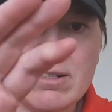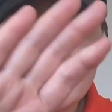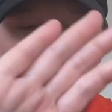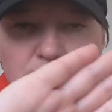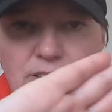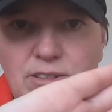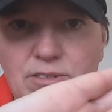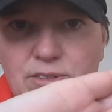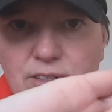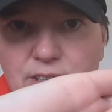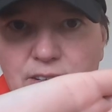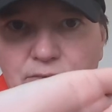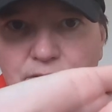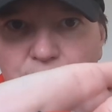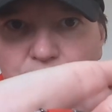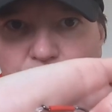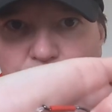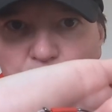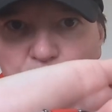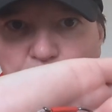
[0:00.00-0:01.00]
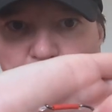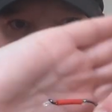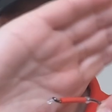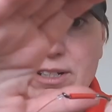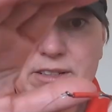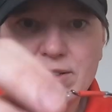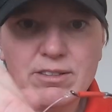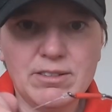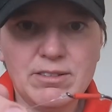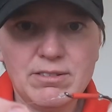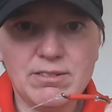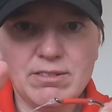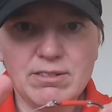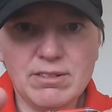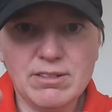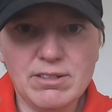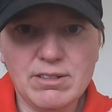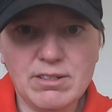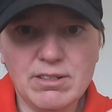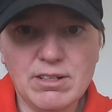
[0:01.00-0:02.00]
so that if the fish bites
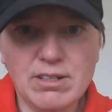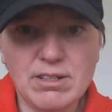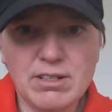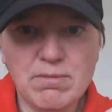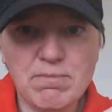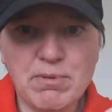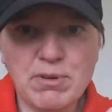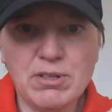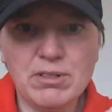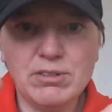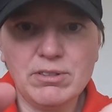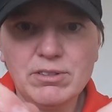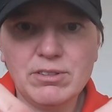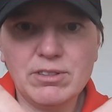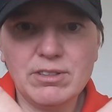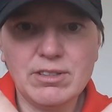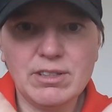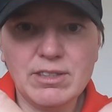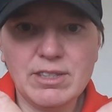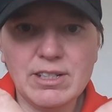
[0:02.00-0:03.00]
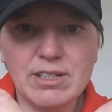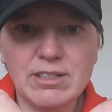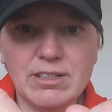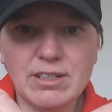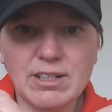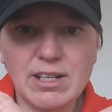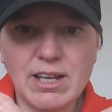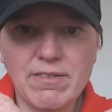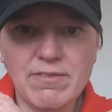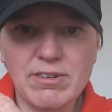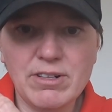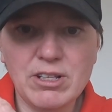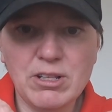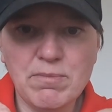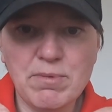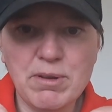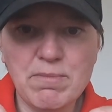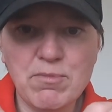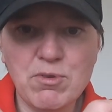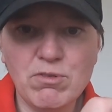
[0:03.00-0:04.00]
and it pulls, then it's going to have a little
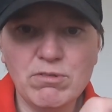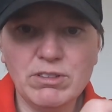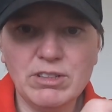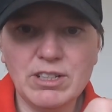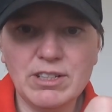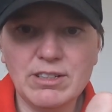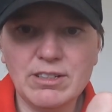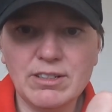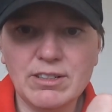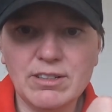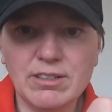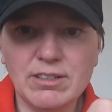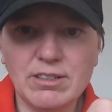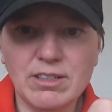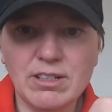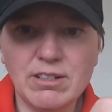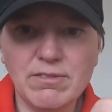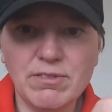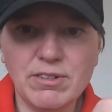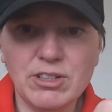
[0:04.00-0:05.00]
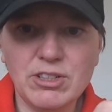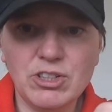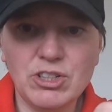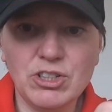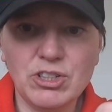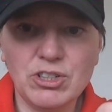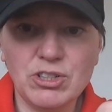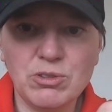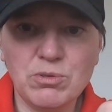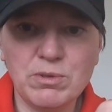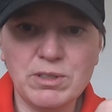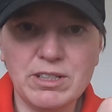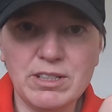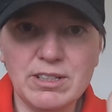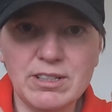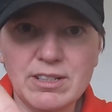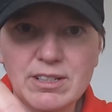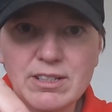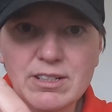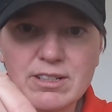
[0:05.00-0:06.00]
bit more resistance than if I just
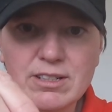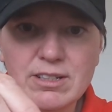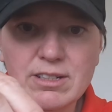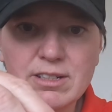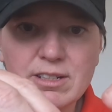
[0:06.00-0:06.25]
twisted